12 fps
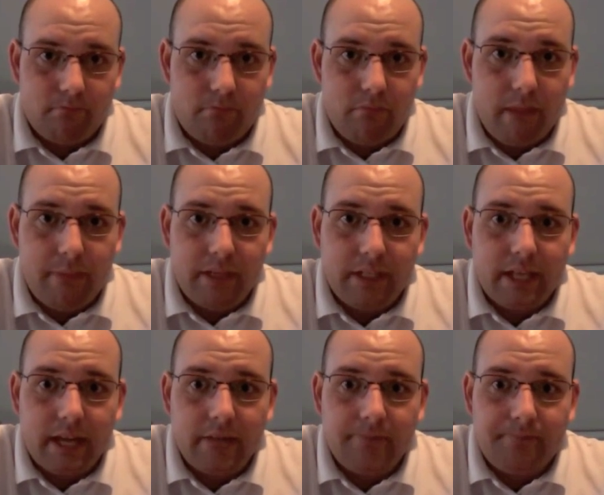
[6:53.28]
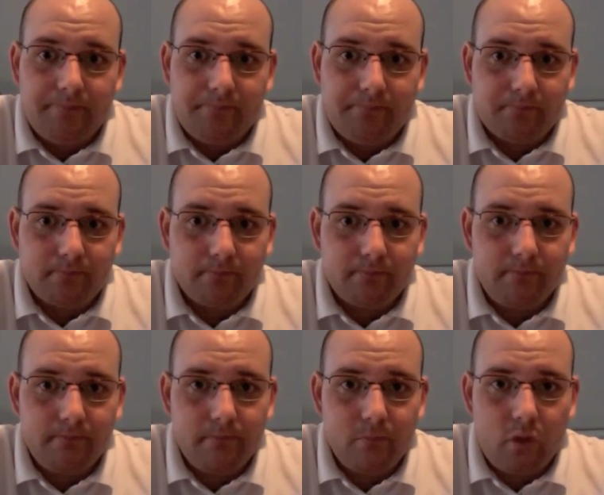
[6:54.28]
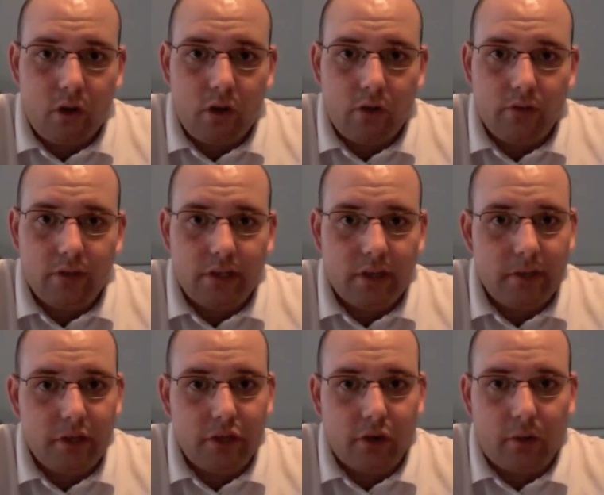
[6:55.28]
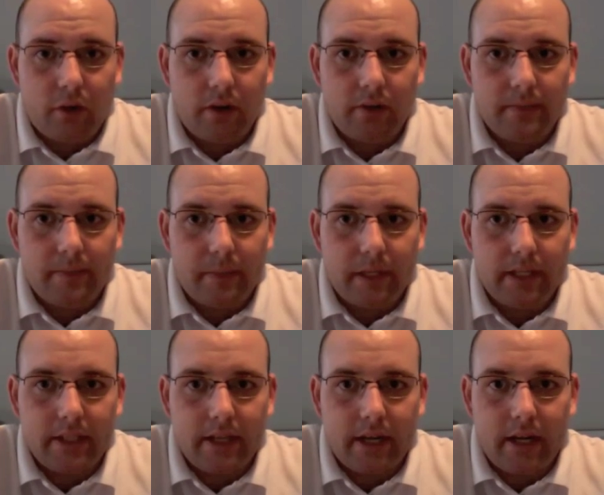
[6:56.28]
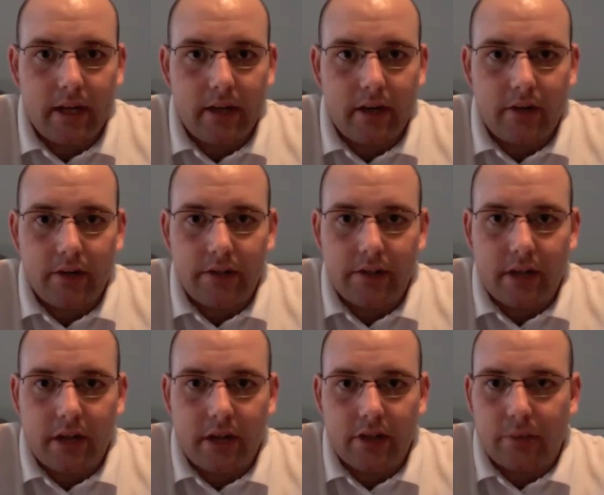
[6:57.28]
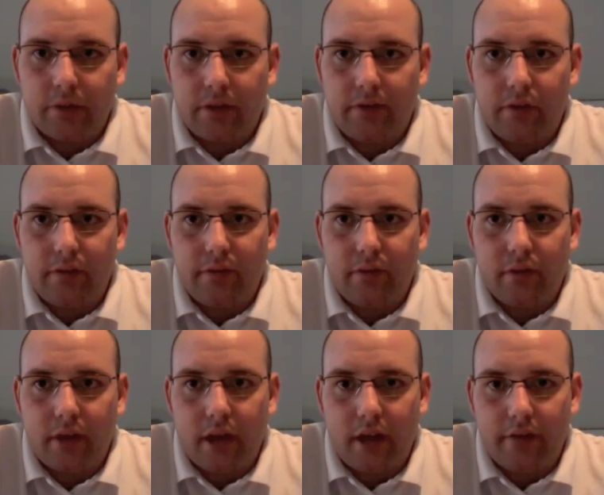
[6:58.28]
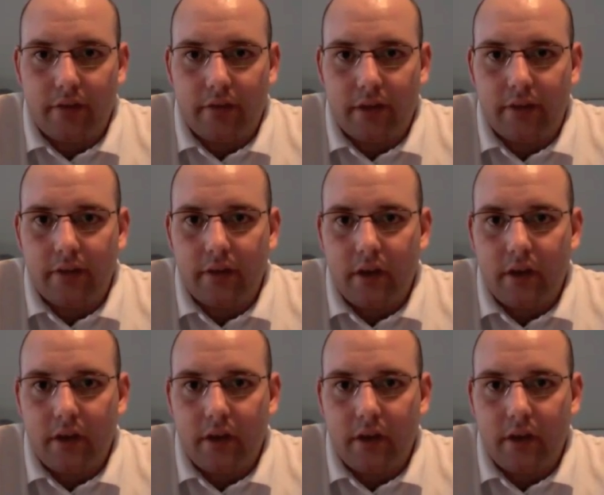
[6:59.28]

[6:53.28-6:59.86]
that being said, this is going to be a short one. But, this is kind of just a preview for the iPhone event.